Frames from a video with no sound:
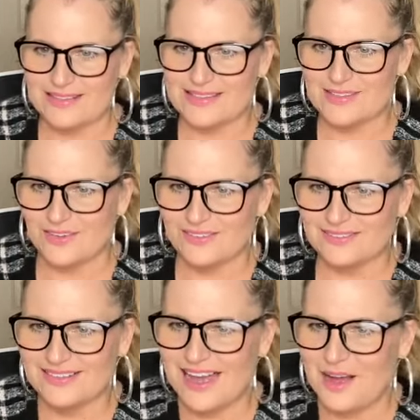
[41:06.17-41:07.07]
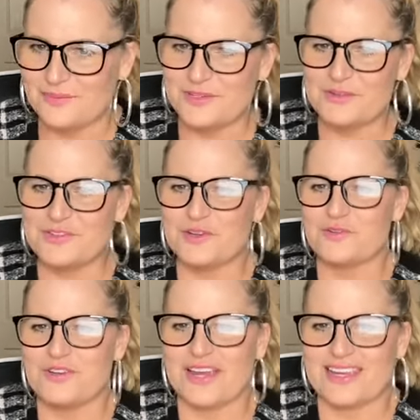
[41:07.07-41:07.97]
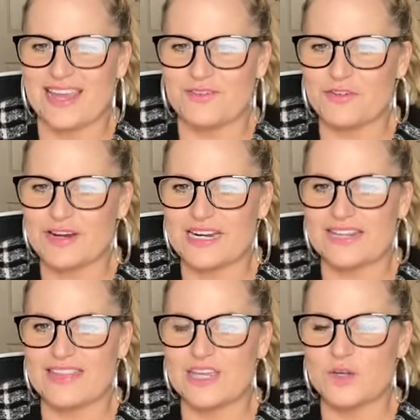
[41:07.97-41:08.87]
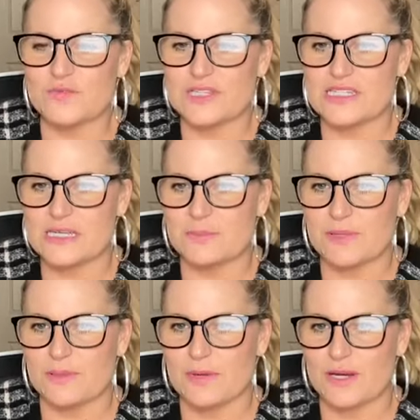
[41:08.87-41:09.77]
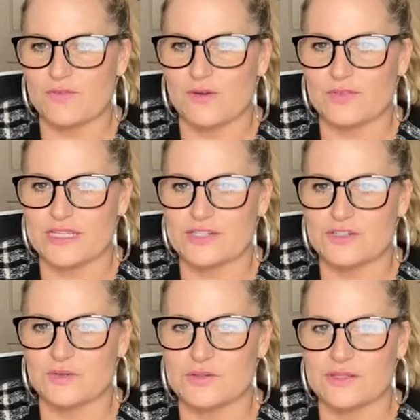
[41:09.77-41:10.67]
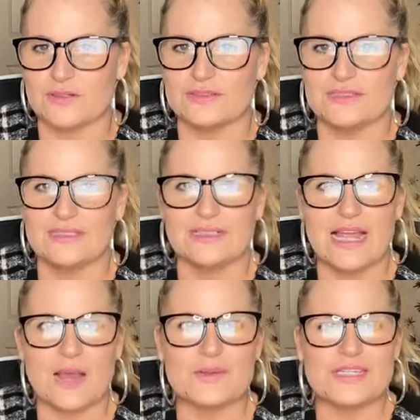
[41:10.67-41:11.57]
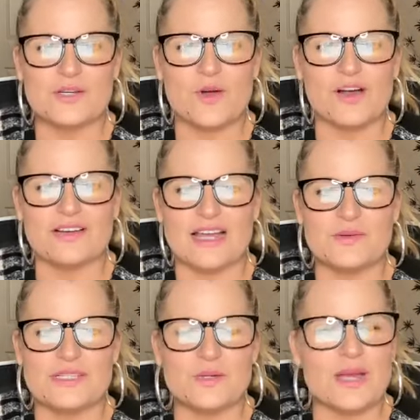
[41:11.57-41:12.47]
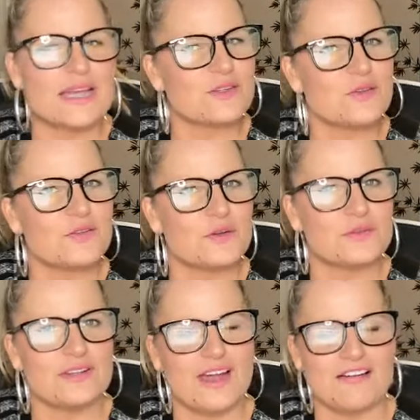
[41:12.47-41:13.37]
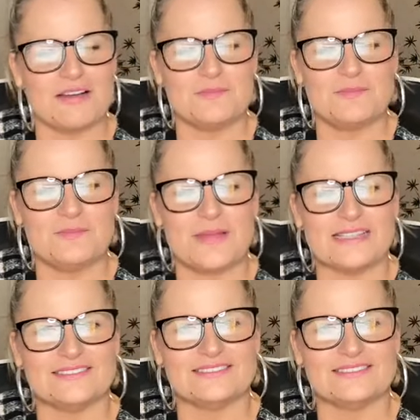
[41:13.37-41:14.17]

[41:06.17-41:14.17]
So you too, Jackie. Have a great night. Thank you for the tip on the microphone thing too. So I will see you guys all soon. All right. Bye.